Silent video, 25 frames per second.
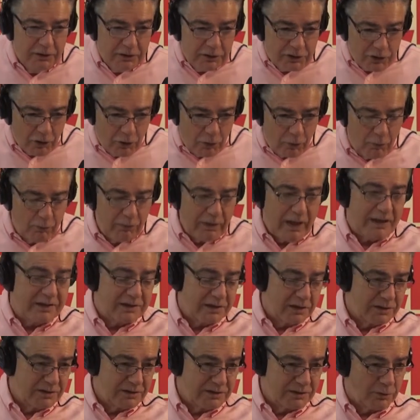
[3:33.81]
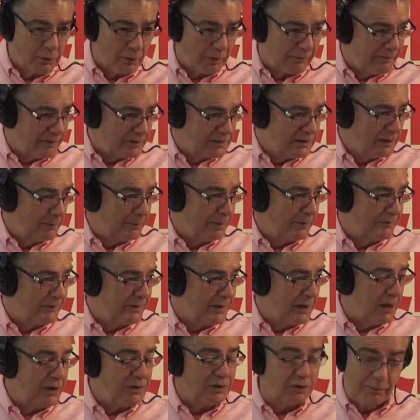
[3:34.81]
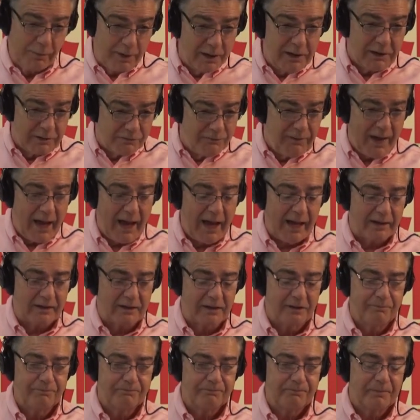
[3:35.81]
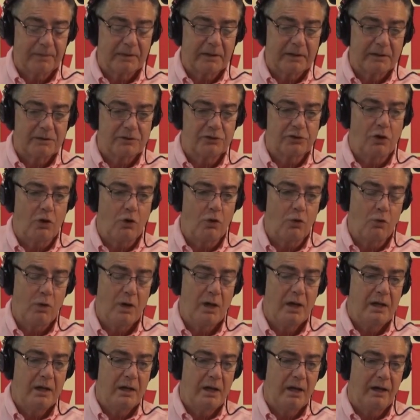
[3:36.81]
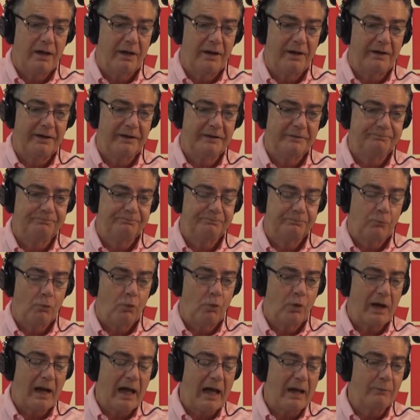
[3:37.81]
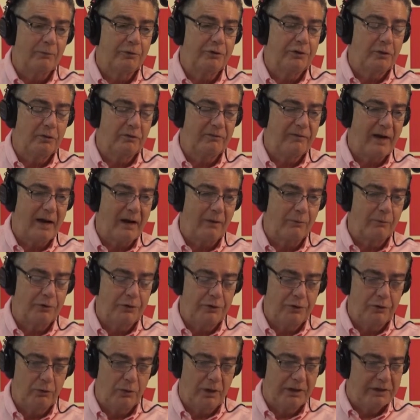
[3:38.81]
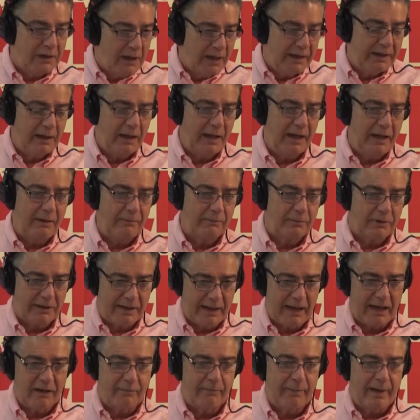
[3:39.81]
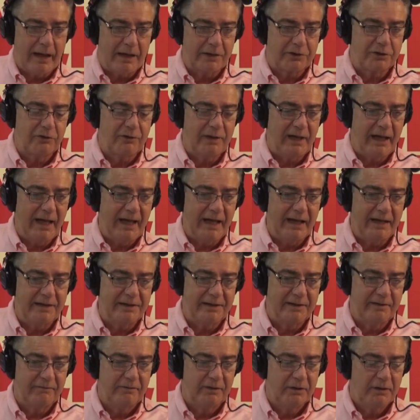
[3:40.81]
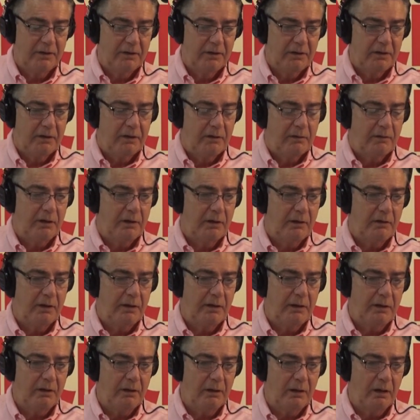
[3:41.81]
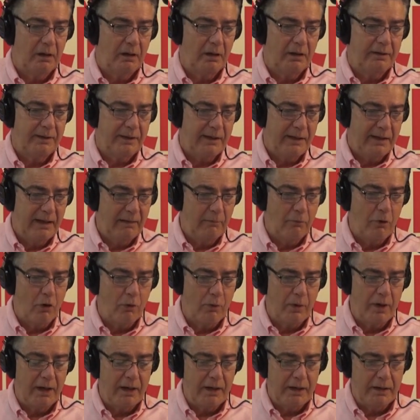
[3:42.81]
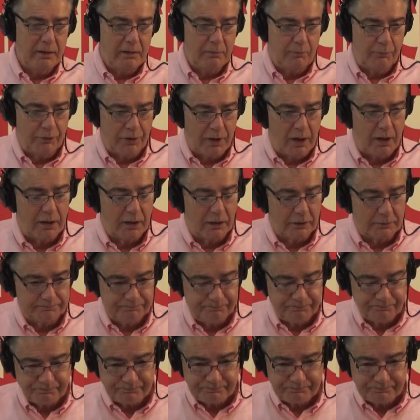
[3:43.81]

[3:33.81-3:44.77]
So that's a sort of a simplification, but it's fact. So uh, what I would do if I were you, and, and, and getting back to the additive, the, the, uh, the M O A product